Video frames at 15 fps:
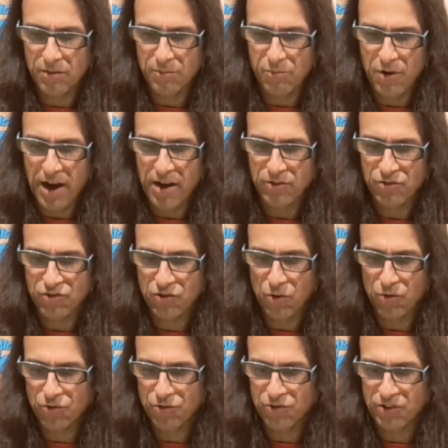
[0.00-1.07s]
brown
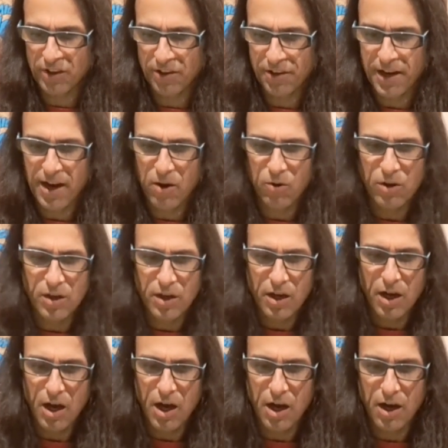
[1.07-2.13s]
soldiers here. Now,
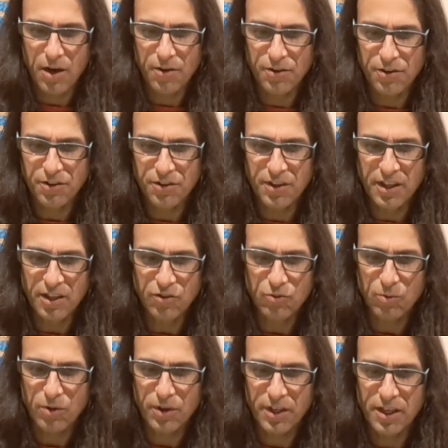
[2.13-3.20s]
these
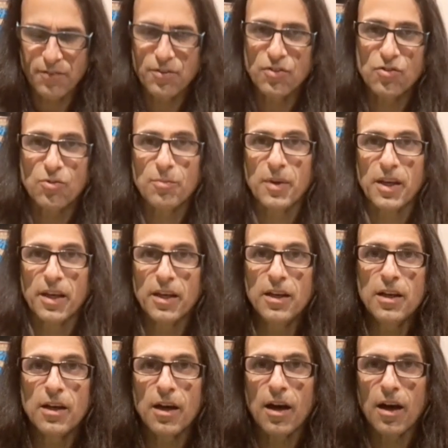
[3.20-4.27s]
were given to
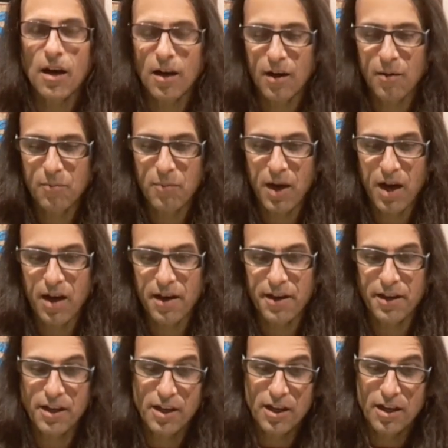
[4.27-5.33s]
me
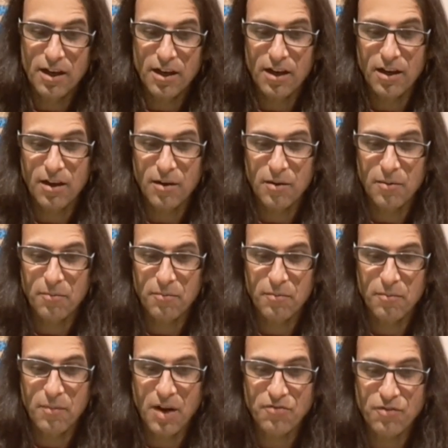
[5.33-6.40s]
by
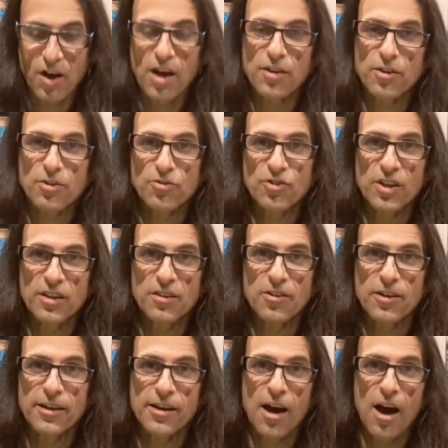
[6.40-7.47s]
my father,
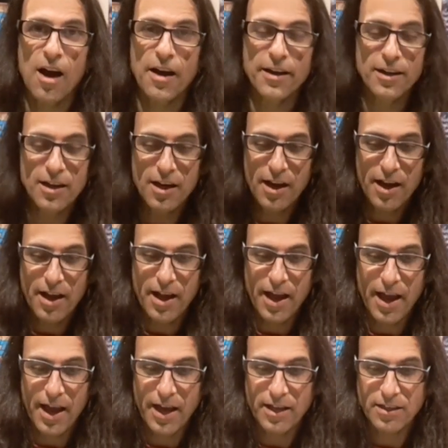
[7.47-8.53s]
T-39,
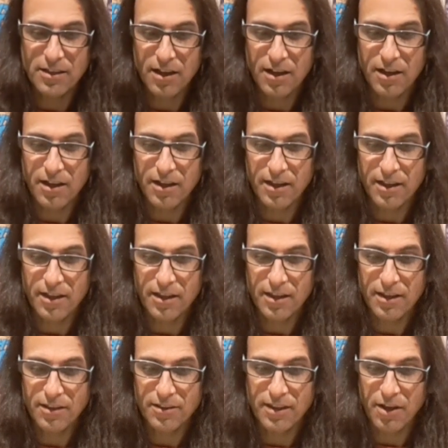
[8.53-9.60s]
and
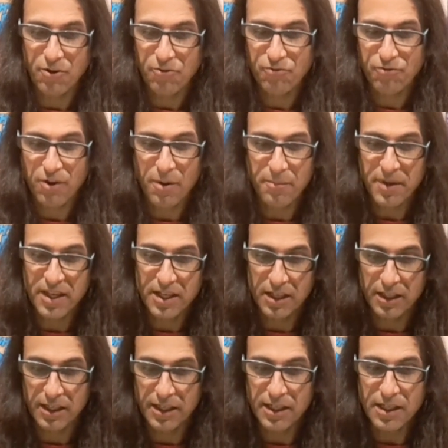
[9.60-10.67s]
they're from
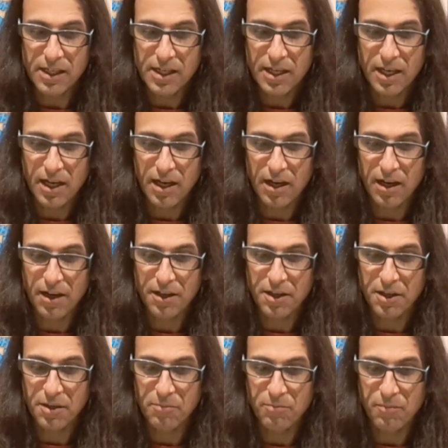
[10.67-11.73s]
Italy.
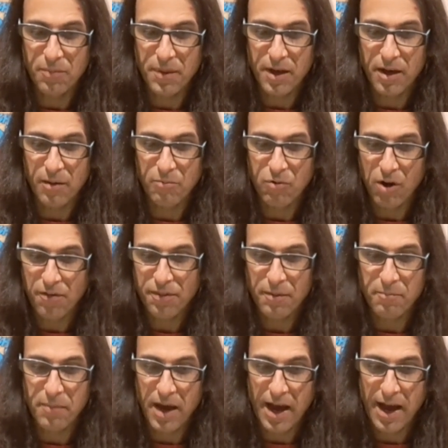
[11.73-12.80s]
He brought
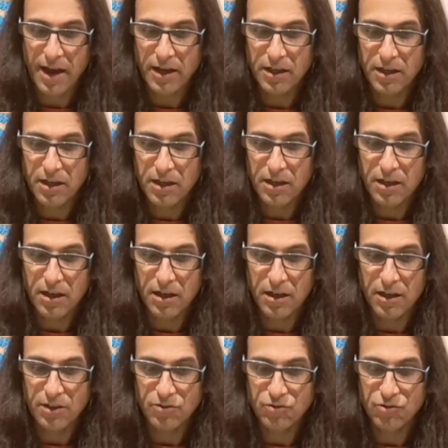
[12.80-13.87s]
them back
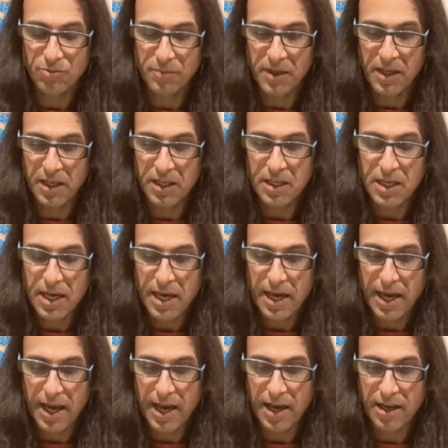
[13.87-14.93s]
to me,
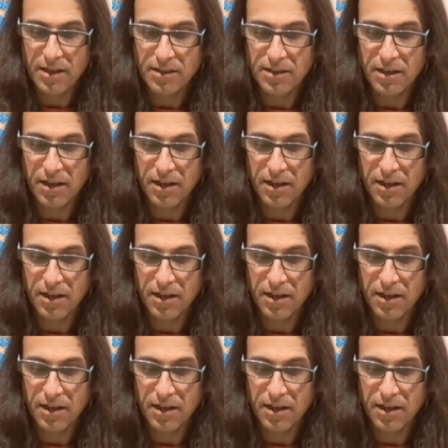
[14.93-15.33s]
and